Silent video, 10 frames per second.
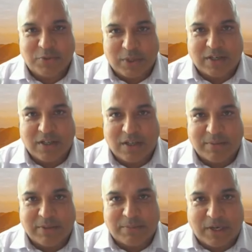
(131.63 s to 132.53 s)
square
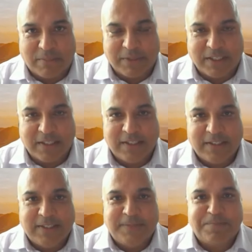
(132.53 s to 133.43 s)
kilometer property.
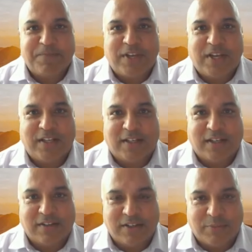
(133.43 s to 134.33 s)
And
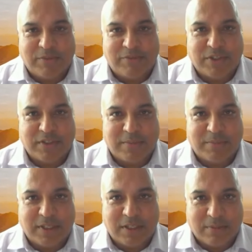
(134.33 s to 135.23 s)
like I said, we've just
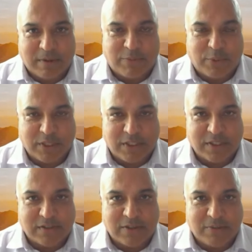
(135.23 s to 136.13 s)
completed about
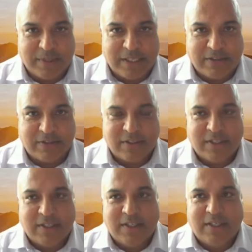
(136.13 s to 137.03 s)
4,600 meters.
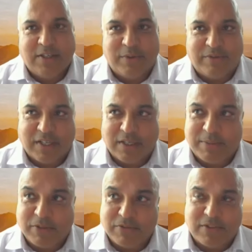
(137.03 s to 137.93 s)
We've done
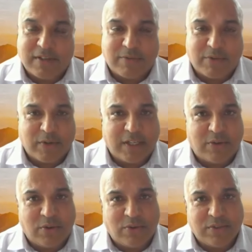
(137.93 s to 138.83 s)
about 7 or
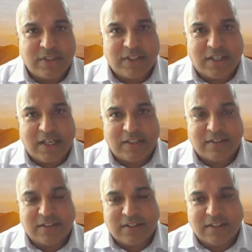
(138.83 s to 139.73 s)
8 holes in the
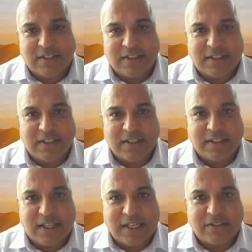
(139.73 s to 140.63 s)

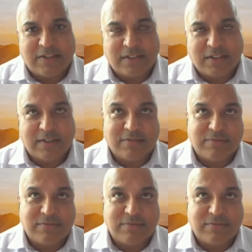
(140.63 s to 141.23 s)
last